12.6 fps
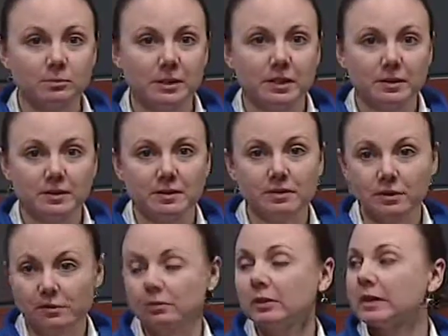because of
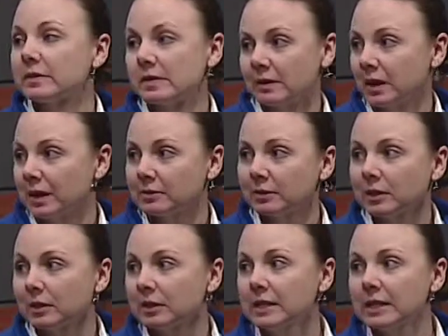the flea saliva.